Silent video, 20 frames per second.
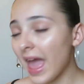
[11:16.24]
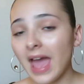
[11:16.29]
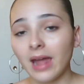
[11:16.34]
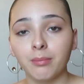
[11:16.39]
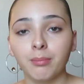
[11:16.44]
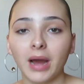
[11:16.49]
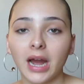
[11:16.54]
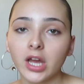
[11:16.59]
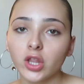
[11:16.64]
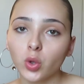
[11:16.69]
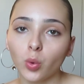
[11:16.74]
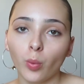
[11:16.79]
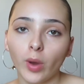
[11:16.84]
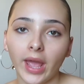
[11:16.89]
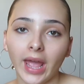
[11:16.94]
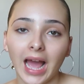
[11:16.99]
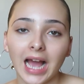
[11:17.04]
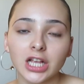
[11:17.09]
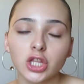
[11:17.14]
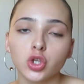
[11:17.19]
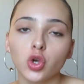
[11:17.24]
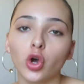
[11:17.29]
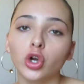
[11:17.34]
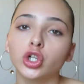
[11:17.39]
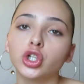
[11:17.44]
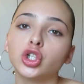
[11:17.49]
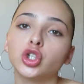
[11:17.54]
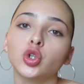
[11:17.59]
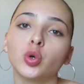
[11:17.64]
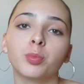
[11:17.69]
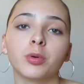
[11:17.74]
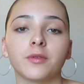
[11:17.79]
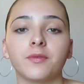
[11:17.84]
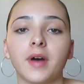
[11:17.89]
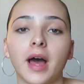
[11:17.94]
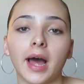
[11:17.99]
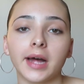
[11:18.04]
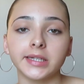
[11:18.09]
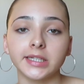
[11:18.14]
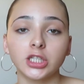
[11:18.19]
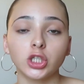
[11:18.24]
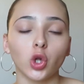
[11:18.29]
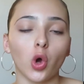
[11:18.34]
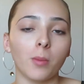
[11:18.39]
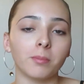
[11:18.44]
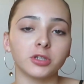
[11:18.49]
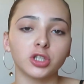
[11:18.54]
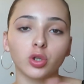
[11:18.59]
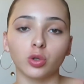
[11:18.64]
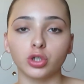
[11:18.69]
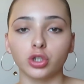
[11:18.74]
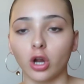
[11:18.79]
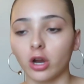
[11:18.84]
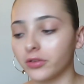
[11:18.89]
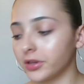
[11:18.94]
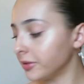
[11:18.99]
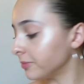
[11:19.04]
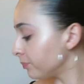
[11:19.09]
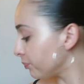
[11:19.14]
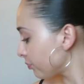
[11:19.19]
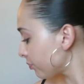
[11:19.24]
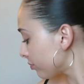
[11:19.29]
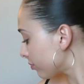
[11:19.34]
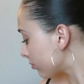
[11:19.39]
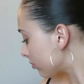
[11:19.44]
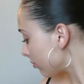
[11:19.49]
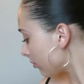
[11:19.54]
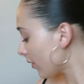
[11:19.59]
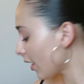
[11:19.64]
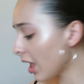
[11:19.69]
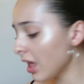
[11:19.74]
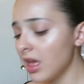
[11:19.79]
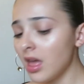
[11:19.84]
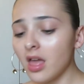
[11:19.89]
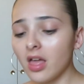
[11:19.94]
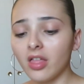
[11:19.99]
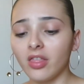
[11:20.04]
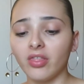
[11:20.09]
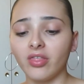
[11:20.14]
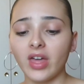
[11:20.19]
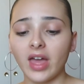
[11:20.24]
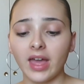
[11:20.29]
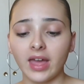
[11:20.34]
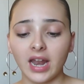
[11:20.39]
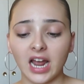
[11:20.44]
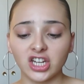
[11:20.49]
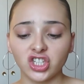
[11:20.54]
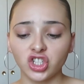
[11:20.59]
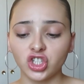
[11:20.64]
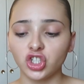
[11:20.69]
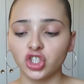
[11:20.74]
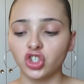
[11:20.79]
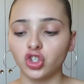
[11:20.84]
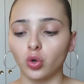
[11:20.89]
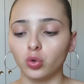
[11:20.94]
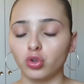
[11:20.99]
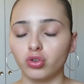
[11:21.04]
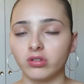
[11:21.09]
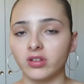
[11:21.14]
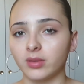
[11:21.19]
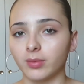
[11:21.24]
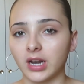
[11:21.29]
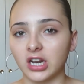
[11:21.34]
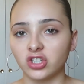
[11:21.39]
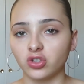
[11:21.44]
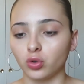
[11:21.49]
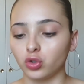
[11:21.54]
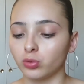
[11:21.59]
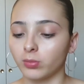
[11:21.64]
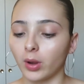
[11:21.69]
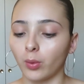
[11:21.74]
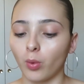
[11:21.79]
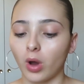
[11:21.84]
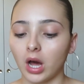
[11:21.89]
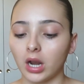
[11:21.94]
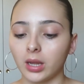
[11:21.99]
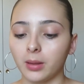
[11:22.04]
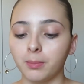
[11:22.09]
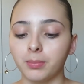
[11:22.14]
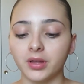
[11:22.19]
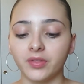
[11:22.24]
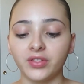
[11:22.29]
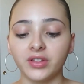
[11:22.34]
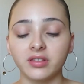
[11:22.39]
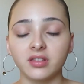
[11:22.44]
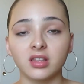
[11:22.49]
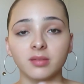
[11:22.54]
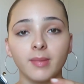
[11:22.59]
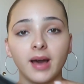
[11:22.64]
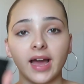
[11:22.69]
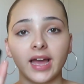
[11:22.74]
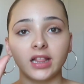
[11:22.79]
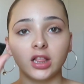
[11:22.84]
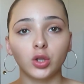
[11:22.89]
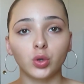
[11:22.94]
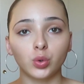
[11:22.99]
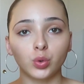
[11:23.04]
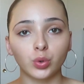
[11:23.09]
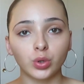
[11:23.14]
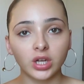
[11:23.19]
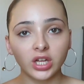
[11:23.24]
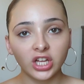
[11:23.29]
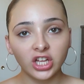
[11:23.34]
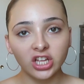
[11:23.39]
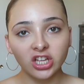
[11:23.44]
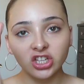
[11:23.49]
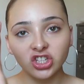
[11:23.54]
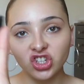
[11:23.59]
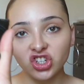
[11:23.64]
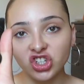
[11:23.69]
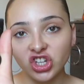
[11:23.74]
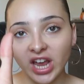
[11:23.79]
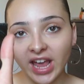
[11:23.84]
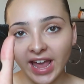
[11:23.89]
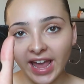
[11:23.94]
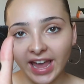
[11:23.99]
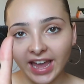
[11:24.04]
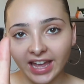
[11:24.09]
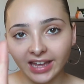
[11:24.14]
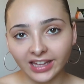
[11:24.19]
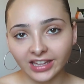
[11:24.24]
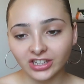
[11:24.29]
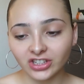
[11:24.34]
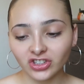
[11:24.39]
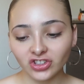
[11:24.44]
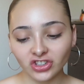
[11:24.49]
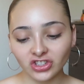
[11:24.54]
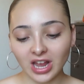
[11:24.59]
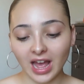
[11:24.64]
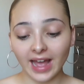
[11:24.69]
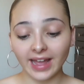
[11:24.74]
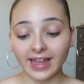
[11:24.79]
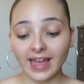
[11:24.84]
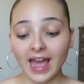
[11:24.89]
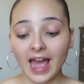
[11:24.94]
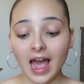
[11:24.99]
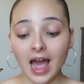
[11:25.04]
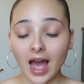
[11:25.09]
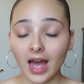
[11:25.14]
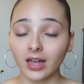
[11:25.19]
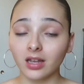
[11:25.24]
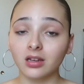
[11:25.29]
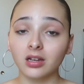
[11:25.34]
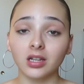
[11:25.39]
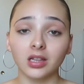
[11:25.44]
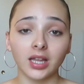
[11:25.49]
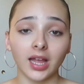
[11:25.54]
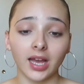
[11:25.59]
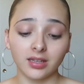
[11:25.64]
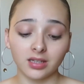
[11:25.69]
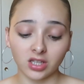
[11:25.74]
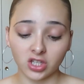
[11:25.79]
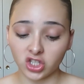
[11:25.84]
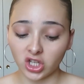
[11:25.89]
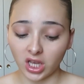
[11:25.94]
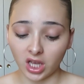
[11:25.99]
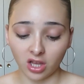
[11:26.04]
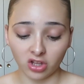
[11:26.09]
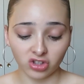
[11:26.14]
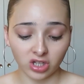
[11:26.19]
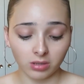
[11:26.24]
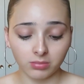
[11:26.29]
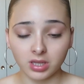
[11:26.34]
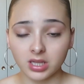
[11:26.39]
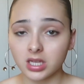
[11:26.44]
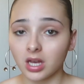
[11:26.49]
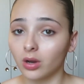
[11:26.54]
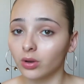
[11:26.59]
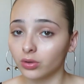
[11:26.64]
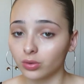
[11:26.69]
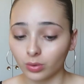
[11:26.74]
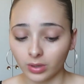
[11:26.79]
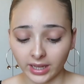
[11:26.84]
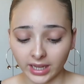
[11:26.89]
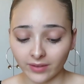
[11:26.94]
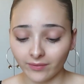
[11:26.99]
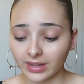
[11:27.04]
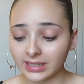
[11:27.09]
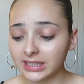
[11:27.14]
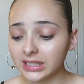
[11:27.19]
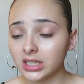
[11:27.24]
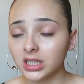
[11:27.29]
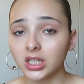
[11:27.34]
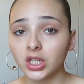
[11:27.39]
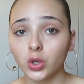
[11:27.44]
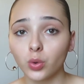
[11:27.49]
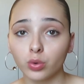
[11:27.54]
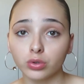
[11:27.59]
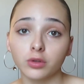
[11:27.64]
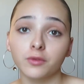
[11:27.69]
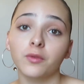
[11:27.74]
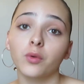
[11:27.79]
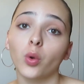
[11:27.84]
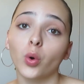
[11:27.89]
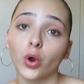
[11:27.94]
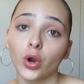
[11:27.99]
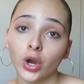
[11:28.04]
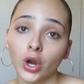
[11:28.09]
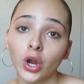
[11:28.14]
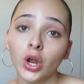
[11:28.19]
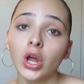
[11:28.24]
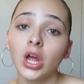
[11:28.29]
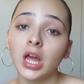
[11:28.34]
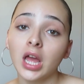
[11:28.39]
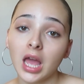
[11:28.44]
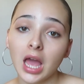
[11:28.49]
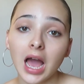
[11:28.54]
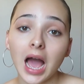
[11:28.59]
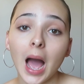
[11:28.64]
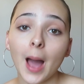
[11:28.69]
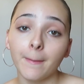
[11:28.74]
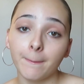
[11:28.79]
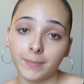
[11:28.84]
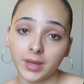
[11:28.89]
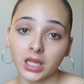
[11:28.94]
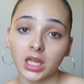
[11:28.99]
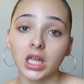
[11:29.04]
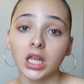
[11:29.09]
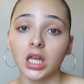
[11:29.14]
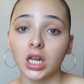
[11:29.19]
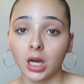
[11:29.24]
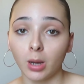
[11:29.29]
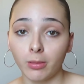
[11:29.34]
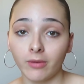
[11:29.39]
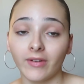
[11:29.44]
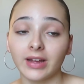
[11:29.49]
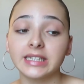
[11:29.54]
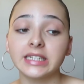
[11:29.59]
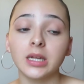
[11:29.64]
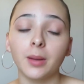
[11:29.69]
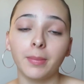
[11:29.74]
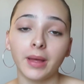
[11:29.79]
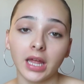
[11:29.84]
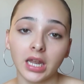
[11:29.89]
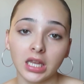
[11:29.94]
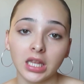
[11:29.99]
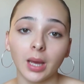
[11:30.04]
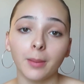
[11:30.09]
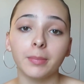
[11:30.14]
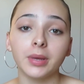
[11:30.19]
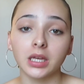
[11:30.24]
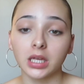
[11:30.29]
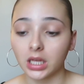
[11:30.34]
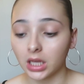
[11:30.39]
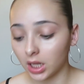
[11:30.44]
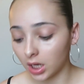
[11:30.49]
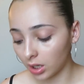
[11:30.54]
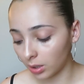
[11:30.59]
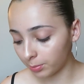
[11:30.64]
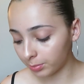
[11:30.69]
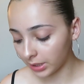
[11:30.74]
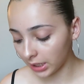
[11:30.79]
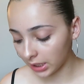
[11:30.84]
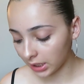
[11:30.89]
And by the way, I talk super fast, so I'm so sorry. Then I should have showed you this when I showed you my wallet, but this is my little change. I collect change, let me tell you. Like if I see a nickel on the floor, I'm picking it up. If I see a penny, I'm picking it up.